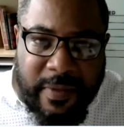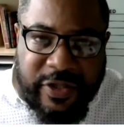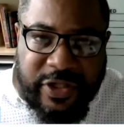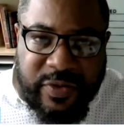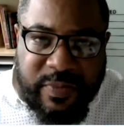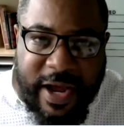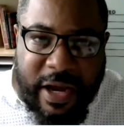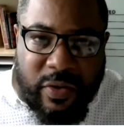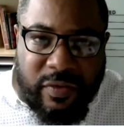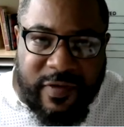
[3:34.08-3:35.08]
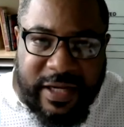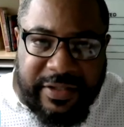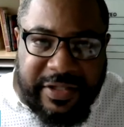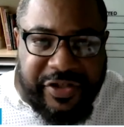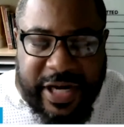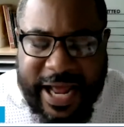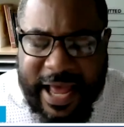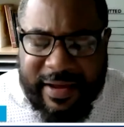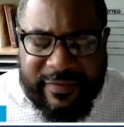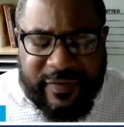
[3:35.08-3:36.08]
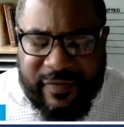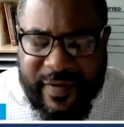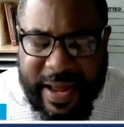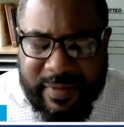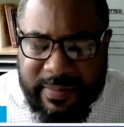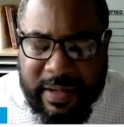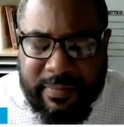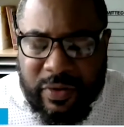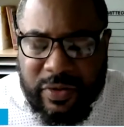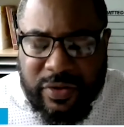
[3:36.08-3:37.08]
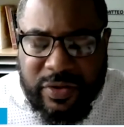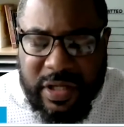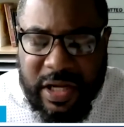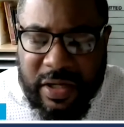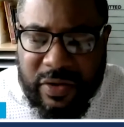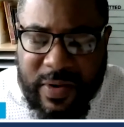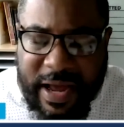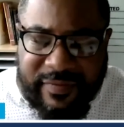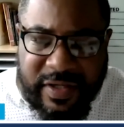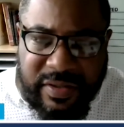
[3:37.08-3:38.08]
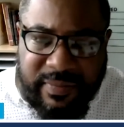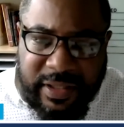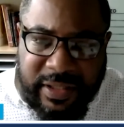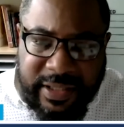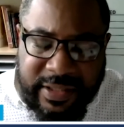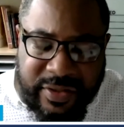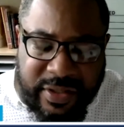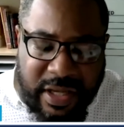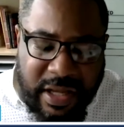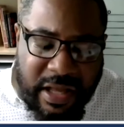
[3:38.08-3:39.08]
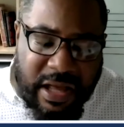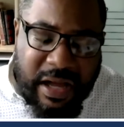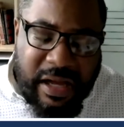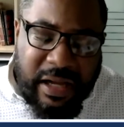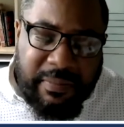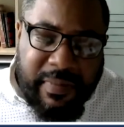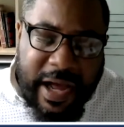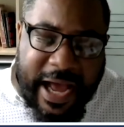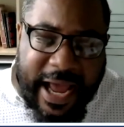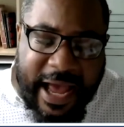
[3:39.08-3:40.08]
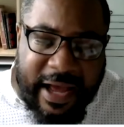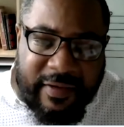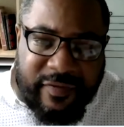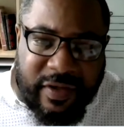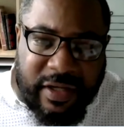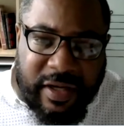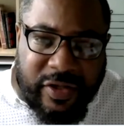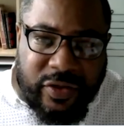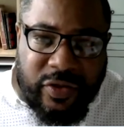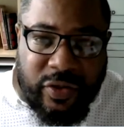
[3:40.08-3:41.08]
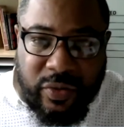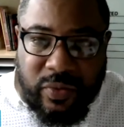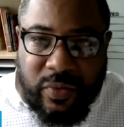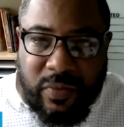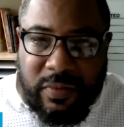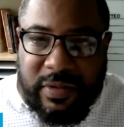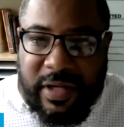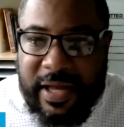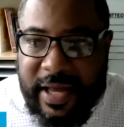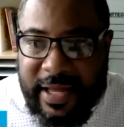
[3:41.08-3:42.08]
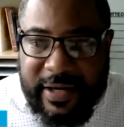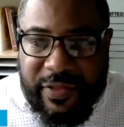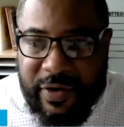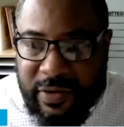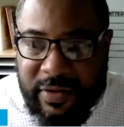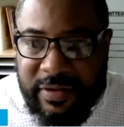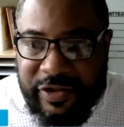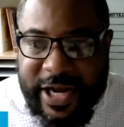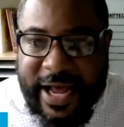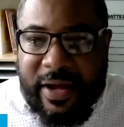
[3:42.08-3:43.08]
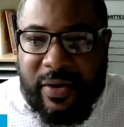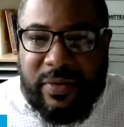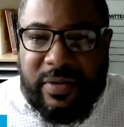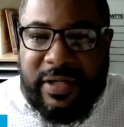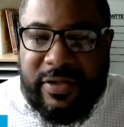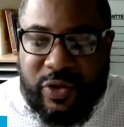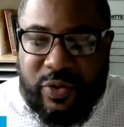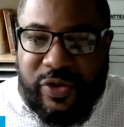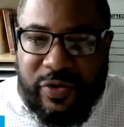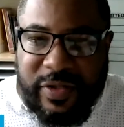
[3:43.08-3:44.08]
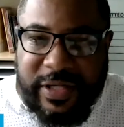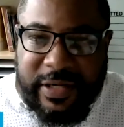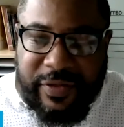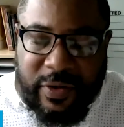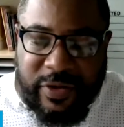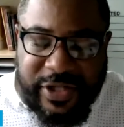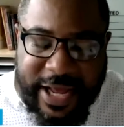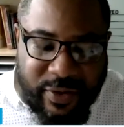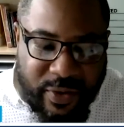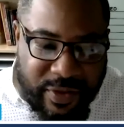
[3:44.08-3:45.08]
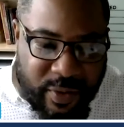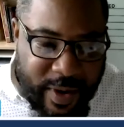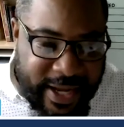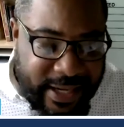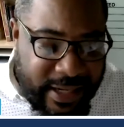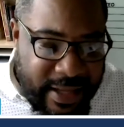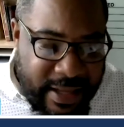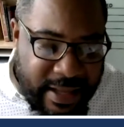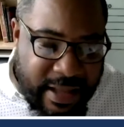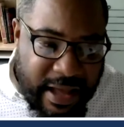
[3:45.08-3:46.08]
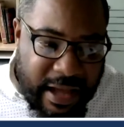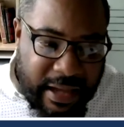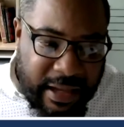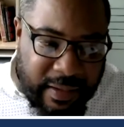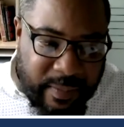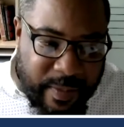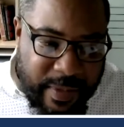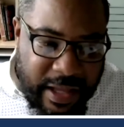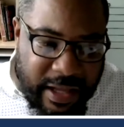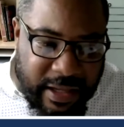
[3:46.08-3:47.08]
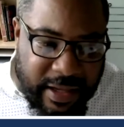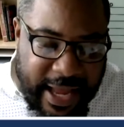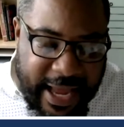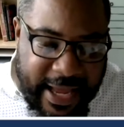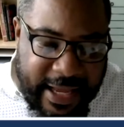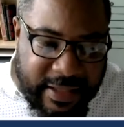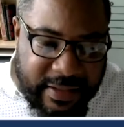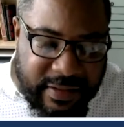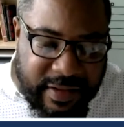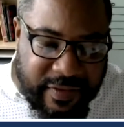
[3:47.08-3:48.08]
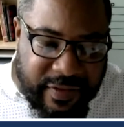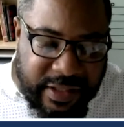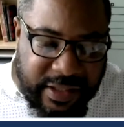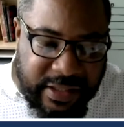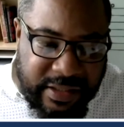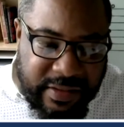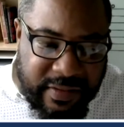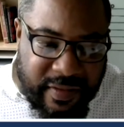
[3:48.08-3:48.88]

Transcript: just my own recognition. I have family members who have disabilities. I have two and a third child, two children and a third child on the way. And the